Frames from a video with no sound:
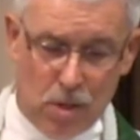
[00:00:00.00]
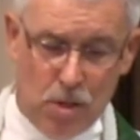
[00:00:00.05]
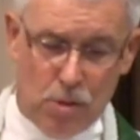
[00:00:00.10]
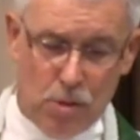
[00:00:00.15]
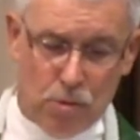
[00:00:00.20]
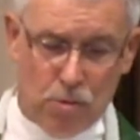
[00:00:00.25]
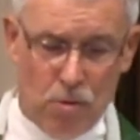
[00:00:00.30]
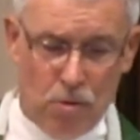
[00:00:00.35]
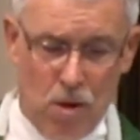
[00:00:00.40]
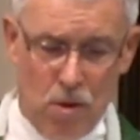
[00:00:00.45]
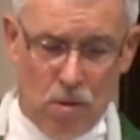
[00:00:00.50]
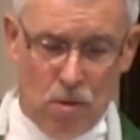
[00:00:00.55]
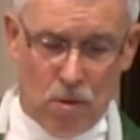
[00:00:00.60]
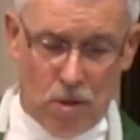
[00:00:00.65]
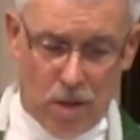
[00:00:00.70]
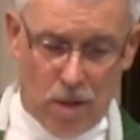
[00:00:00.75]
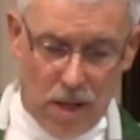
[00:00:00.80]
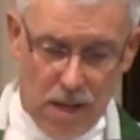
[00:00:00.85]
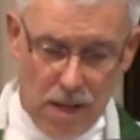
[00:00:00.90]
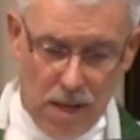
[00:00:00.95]

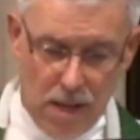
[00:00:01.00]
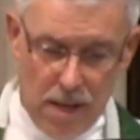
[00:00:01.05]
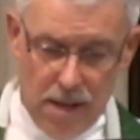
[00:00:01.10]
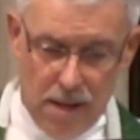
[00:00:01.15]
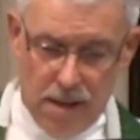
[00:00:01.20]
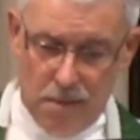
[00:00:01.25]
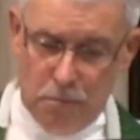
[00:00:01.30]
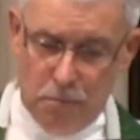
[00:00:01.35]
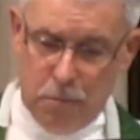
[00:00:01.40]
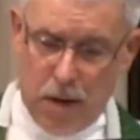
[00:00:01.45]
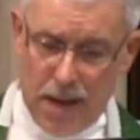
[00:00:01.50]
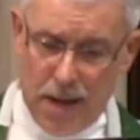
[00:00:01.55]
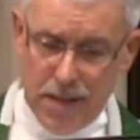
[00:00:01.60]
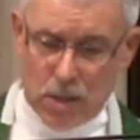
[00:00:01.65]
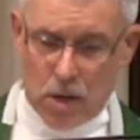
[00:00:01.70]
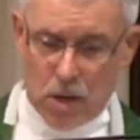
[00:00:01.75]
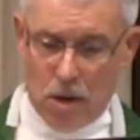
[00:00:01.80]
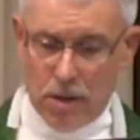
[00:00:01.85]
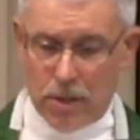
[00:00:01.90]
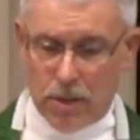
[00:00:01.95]
control and
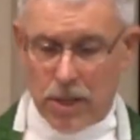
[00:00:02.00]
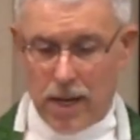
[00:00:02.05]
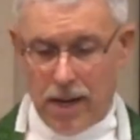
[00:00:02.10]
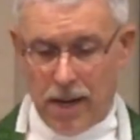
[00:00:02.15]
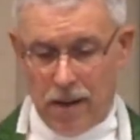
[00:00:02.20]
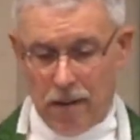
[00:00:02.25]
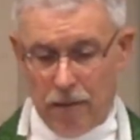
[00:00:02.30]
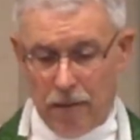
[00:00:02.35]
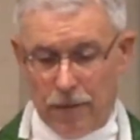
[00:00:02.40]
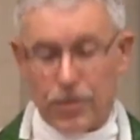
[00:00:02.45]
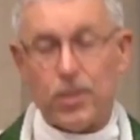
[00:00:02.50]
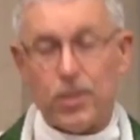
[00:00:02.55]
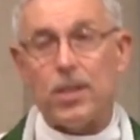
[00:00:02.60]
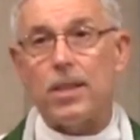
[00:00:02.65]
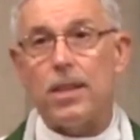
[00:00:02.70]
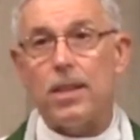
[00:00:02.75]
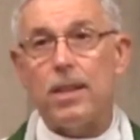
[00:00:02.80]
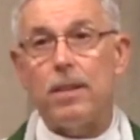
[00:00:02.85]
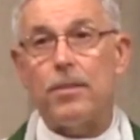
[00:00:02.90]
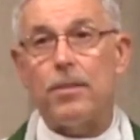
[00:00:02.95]
place ourselves
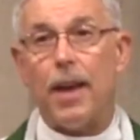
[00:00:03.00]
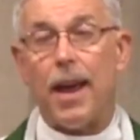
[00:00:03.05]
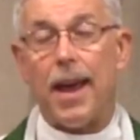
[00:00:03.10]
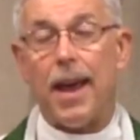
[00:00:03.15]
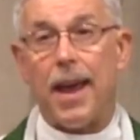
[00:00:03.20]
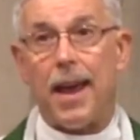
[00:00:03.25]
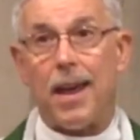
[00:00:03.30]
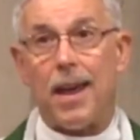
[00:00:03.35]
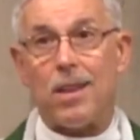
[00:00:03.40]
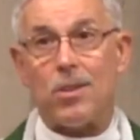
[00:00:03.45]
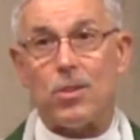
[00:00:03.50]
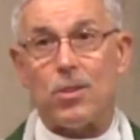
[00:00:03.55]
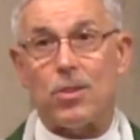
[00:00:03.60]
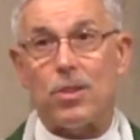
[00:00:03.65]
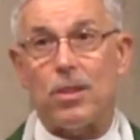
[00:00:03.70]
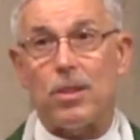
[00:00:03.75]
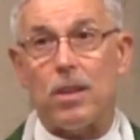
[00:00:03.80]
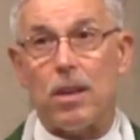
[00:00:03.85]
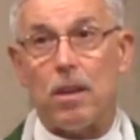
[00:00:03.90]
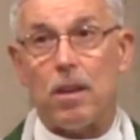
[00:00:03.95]
in the
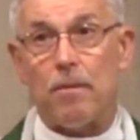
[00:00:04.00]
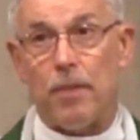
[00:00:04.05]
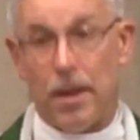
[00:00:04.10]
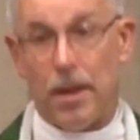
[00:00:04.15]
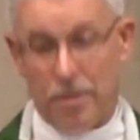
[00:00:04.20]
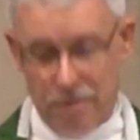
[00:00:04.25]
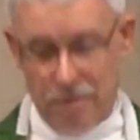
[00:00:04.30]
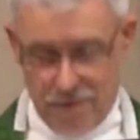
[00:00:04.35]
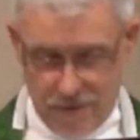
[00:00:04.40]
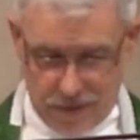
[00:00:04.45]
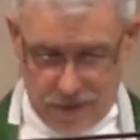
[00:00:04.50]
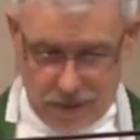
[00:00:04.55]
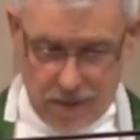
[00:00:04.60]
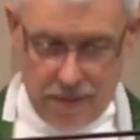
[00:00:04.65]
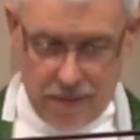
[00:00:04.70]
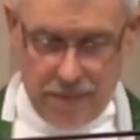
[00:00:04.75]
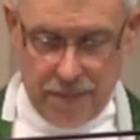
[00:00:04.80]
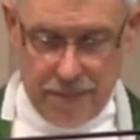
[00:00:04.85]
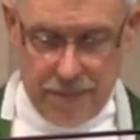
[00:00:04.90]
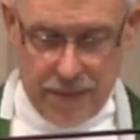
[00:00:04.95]
hands of others.
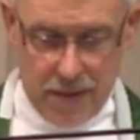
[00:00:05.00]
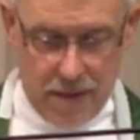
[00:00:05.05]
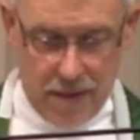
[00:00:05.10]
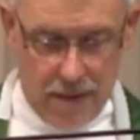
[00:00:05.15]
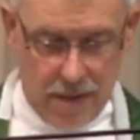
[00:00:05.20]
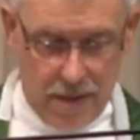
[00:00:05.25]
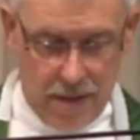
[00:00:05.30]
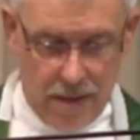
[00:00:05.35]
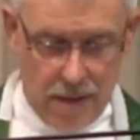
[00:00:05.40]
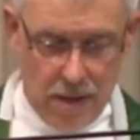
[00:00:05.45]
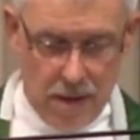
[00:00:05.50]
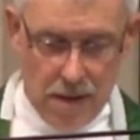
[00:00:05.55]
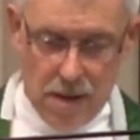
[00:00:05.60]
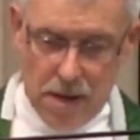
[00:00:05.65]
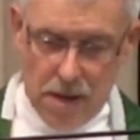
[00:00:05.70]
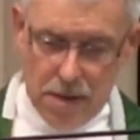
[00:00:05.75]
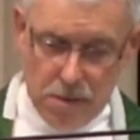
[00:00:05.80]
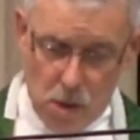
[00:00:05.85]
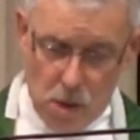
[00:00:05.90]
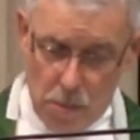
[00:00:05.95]

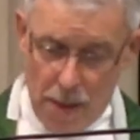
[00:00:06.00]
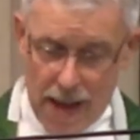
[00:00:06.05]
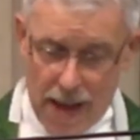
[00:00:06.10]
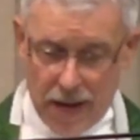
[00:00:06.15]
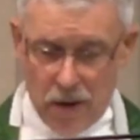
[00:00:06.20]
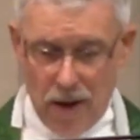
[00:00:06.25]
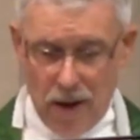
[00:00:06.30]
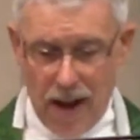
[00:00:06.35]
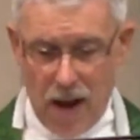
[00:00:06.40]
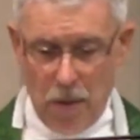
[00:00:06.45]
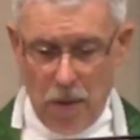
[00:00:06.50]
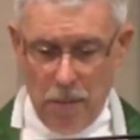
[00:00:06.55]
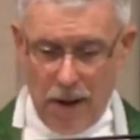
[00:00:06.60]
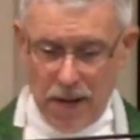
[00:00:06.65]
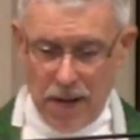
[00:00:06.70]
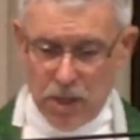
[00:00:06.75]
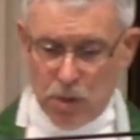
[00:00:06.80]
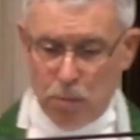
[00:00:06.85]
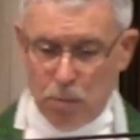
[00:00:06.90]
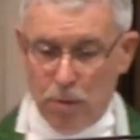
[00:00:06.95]
No matter how
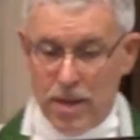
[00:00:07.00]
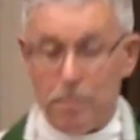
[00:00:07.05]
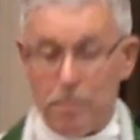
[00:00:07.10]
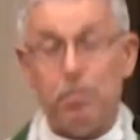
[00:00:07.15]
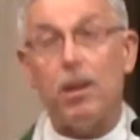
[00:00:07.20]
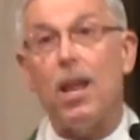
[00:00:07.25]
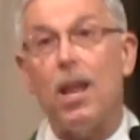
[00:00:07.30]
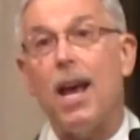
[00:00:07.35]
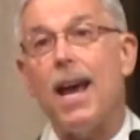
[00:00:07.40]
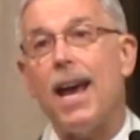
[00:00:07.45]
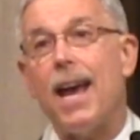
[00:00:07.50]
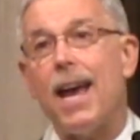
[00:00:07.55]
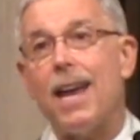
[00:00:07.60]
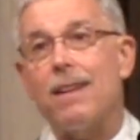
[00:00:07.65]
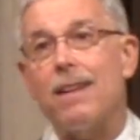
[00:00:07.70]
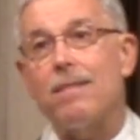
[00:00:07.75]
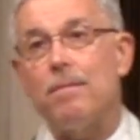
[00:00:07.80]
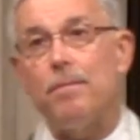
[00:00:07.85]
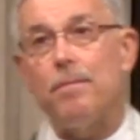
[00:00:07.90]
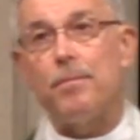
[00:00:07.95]
much we
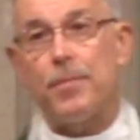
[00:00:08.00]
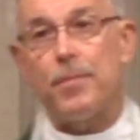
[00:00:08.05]
plan,